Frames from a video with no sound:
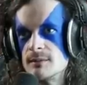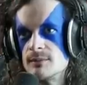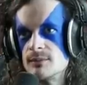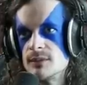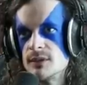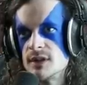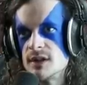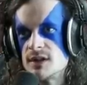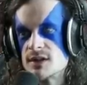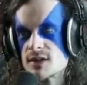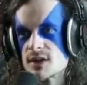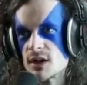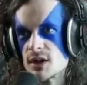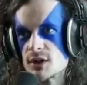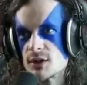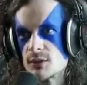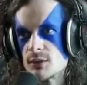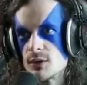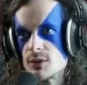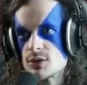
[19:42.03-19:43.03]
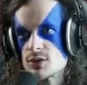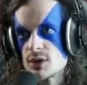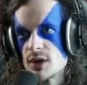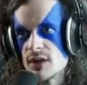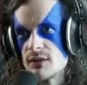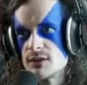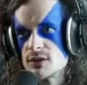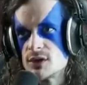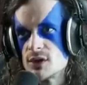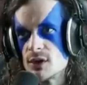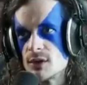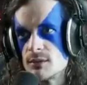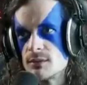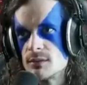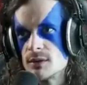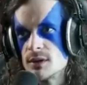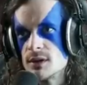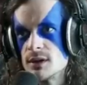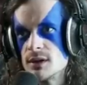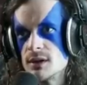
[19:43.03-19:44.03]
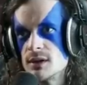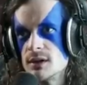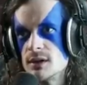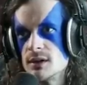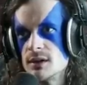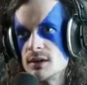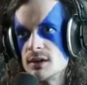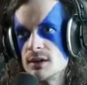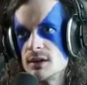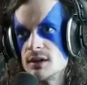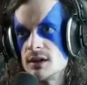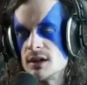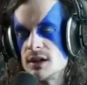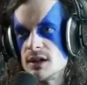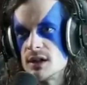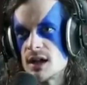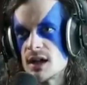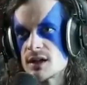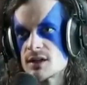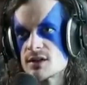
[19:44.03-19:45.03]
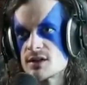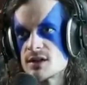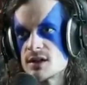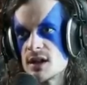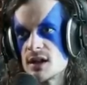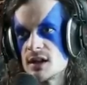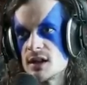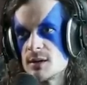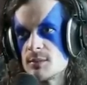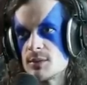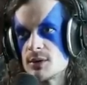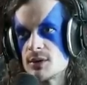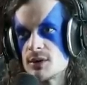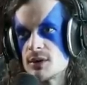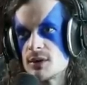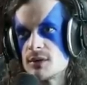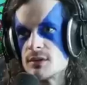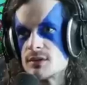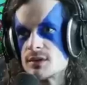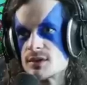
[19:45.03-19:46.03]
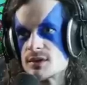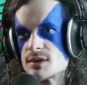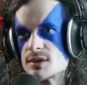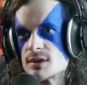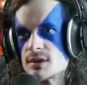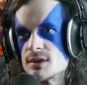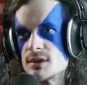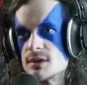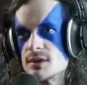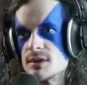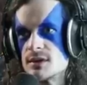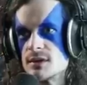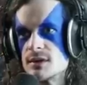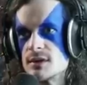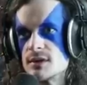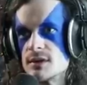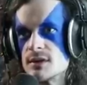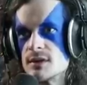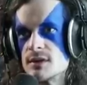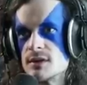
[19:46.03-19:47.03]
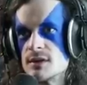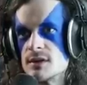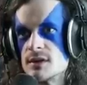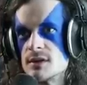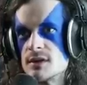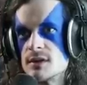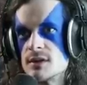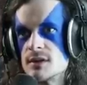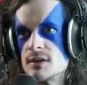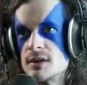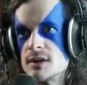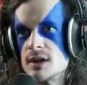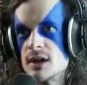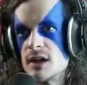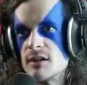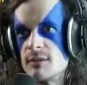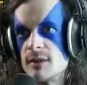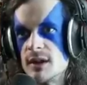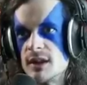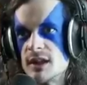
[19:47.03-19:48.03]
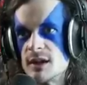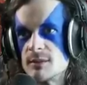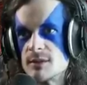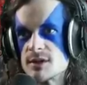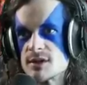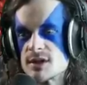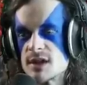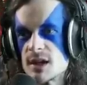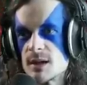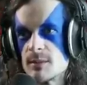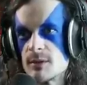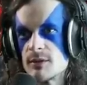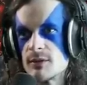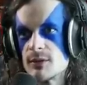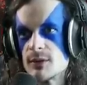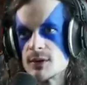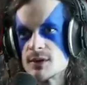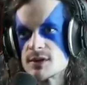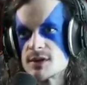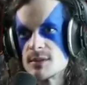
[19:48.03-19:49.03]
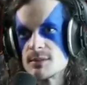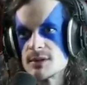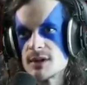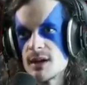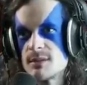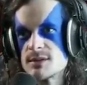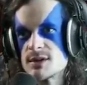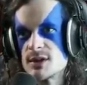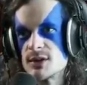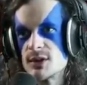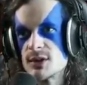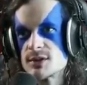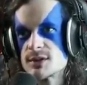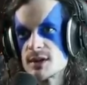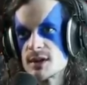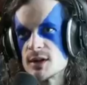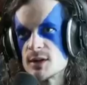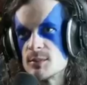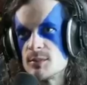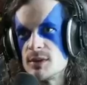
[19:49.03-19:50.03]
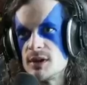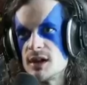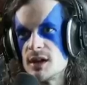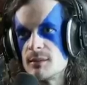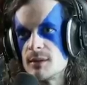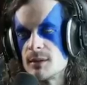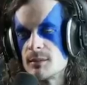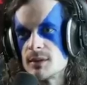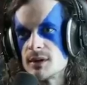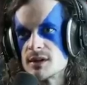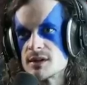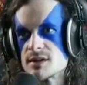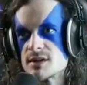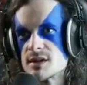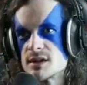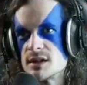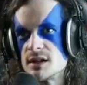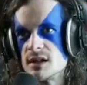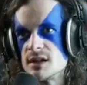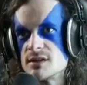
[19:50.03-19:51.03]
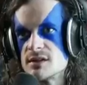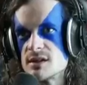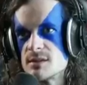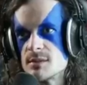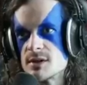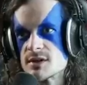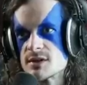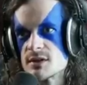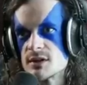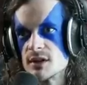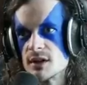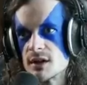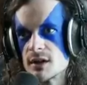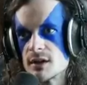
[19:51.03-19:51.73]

He's got the roach ravager. He accidentally burrows. I've made that mistake before. Sometimes it looks like you're BMing, but it's an easy misclick.